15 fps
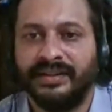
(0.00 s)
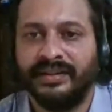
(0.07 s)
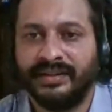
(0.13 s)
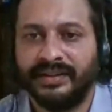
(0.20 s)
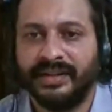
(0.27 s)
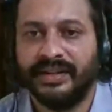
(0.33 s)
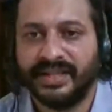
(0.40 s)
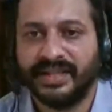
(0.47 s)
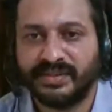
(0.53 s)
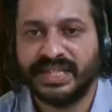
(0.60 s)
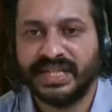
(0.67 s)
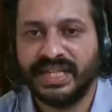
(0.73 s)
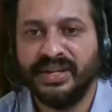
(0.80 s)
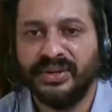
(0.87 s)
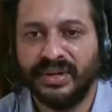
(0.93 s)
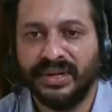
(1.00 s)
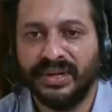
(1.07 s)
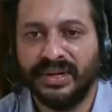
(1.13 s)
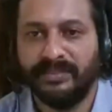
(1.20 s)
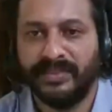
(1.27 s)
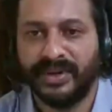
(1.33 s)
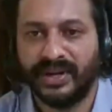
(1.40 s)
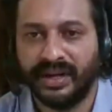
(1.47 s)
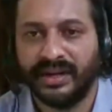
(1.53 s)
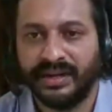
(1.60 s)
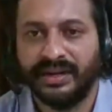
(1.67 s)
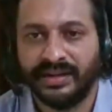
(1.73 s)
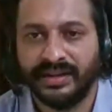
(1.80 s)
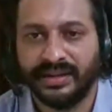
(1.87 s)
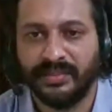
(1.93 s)
right? Especially neoliberal,
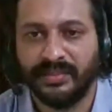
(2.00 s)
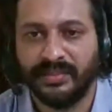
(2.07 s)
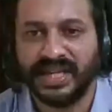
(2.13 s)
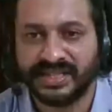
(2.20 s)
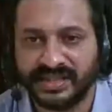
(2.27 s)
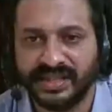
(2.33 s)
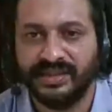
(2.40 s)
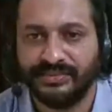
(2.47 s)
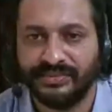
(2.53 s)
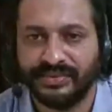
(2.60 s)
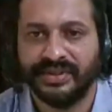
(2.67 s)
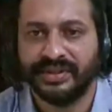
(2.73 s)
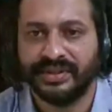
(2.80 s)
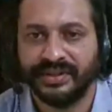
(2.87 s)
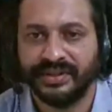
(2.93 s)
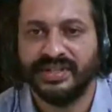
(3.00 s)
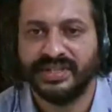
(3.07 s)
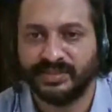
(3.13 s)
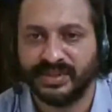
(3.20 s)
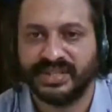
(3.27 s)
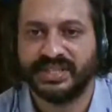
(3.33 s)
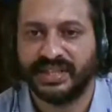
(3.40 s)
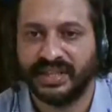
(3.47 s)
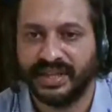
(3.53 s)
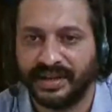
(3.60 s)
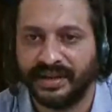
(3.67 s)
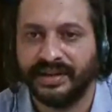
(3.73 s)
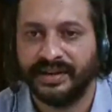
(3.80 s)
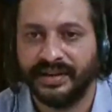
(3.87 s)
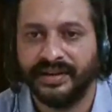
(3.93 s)
the massive dispossession
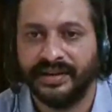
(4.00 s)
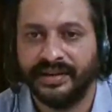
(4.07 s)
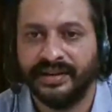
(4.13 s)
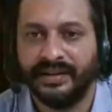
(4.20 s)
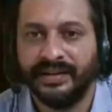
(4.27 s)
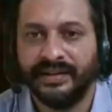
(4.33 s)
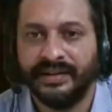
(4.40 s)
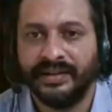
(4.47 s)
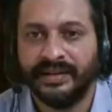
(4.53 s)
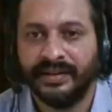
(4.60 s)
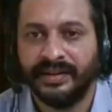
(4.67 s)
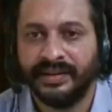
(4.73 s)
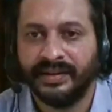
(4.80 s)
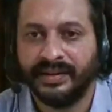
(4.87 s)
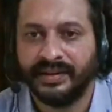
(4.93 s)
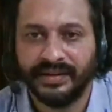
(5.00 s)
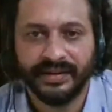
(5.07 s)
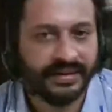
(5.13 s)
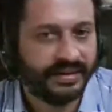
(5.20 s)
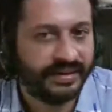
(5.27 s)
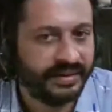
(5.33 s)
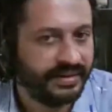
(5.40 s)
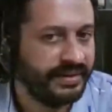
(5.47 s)
and,